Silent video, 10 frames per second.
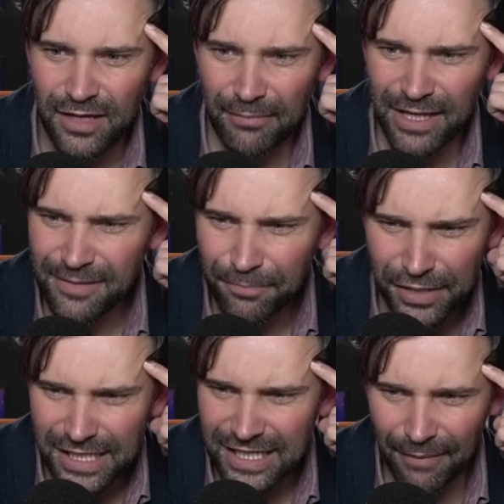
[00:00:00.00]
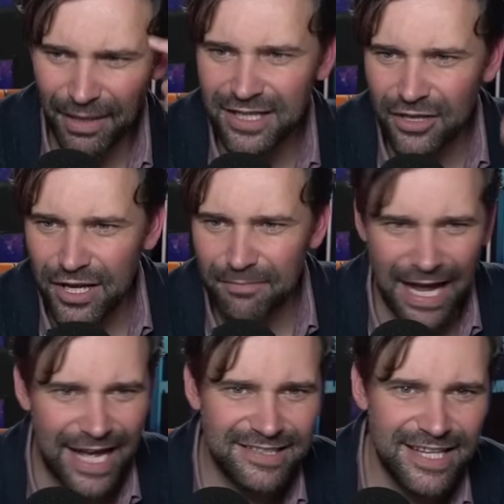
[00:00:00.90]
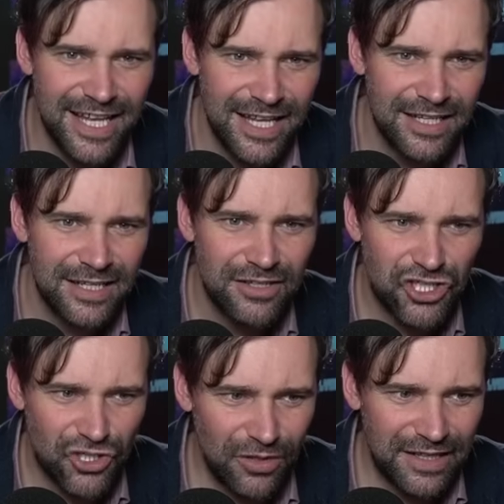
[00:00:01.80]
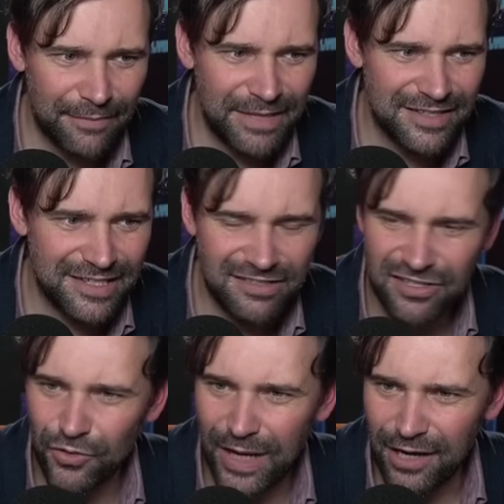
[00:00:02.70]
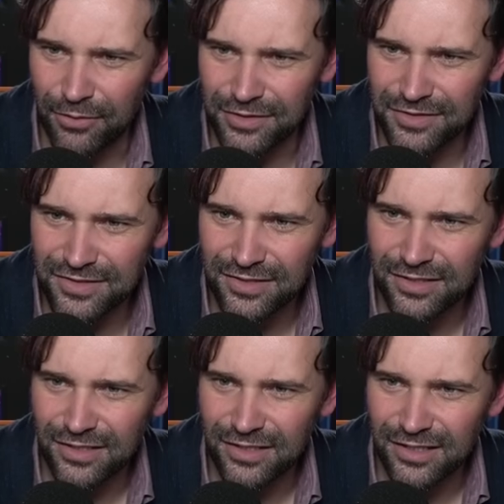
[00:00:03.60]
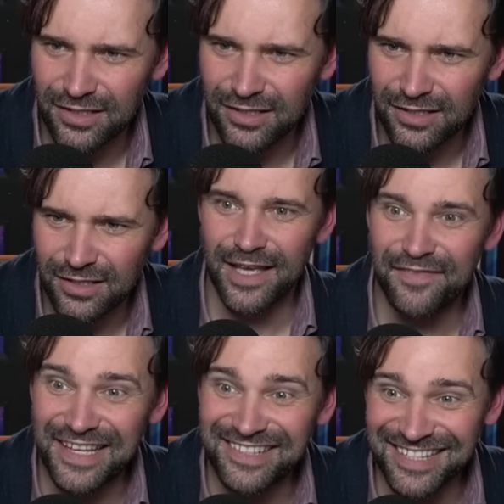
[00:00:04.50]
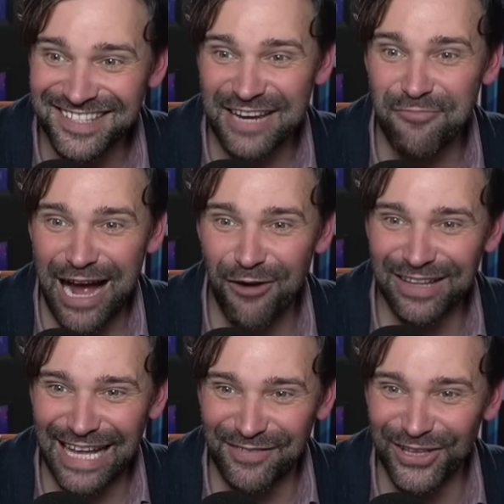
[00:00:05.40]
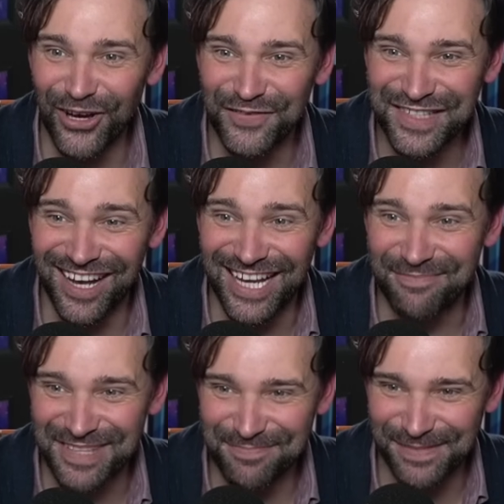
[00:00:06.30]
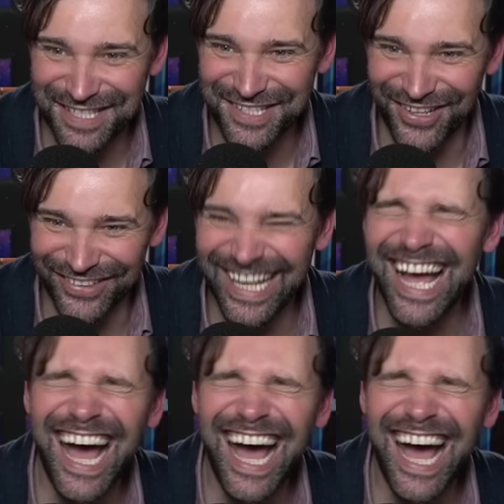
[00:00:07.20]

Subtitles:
Am I going mad here? Surely that means it's 2 hours. They did say, wow, we'll have a lot of time this BlizzCon.